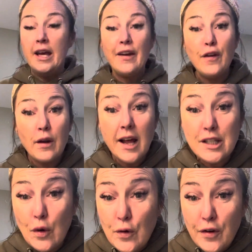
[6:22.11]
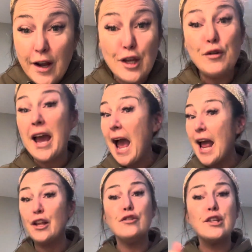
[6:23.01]
If you'd like to order it, you
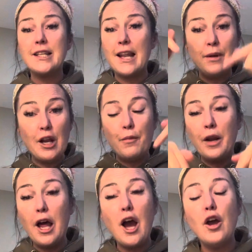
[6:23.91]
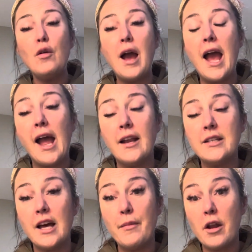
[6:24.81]
can. You just let me know below
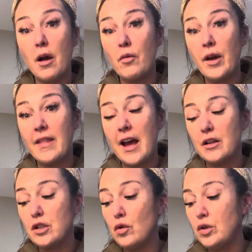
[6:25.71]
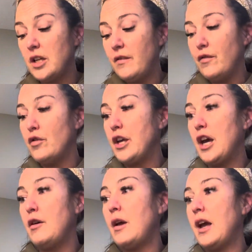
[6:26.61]
and I will get that sorted for
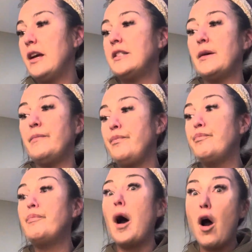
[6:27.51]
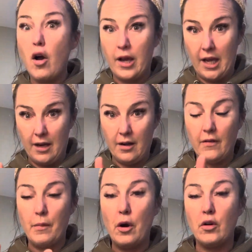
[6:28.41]
you. It's a bargain of
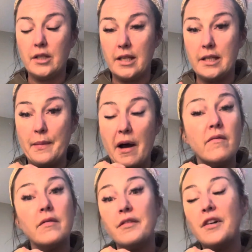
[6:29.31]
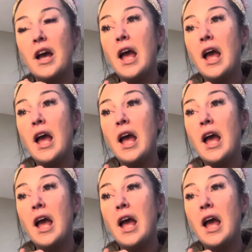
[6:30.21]
a box this month.